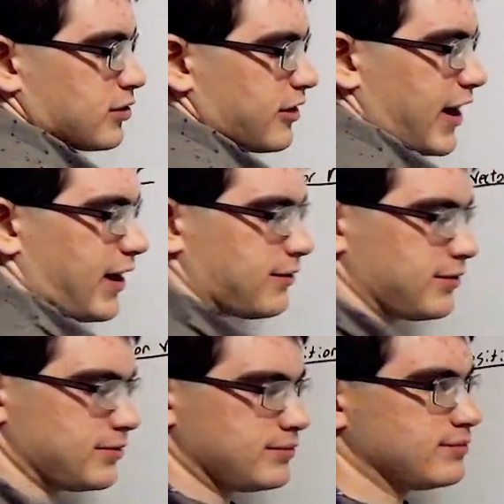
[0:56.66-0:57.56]

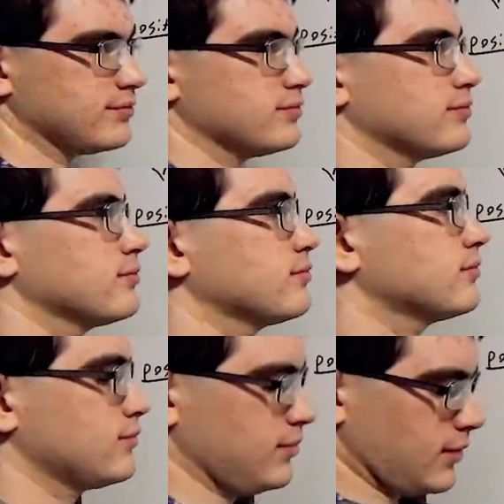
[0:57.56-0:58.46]
graph
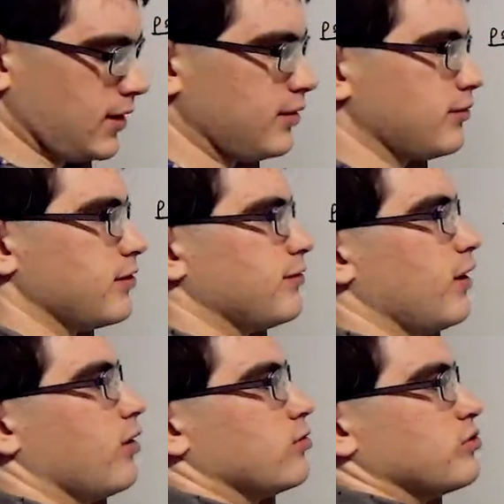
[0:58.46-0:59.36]
with an
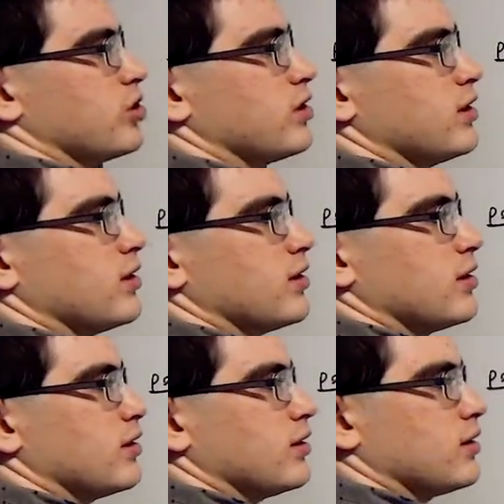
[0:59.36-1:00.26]
origin,
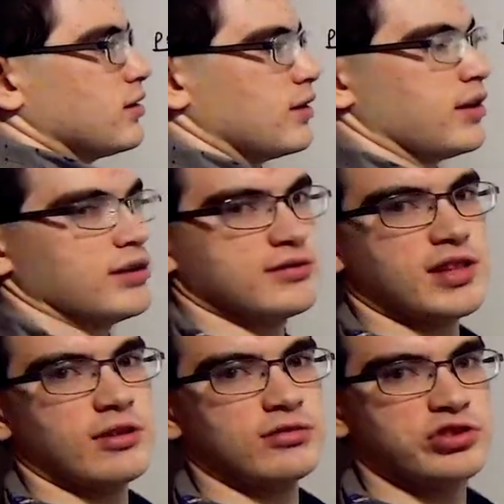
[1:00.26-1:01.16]
here's
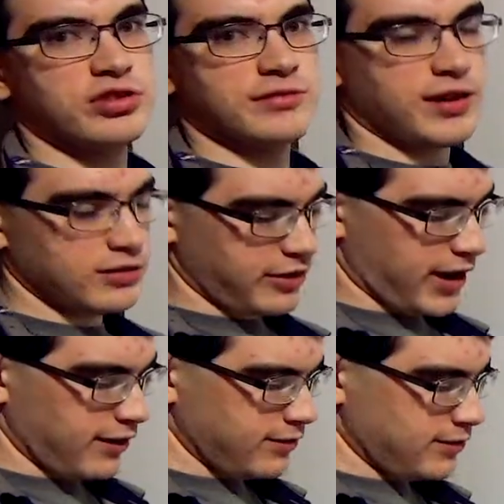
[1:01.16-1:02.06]
the origin of our
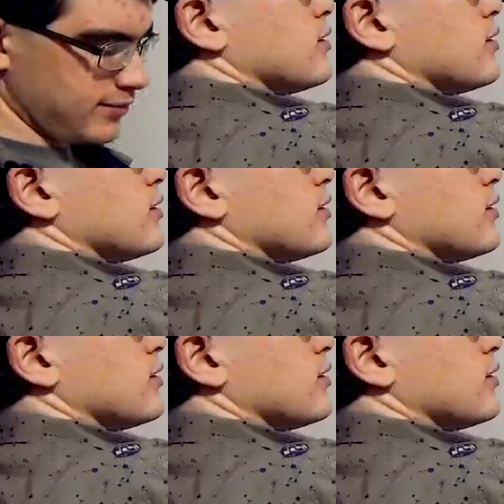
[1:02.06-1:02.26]
graph.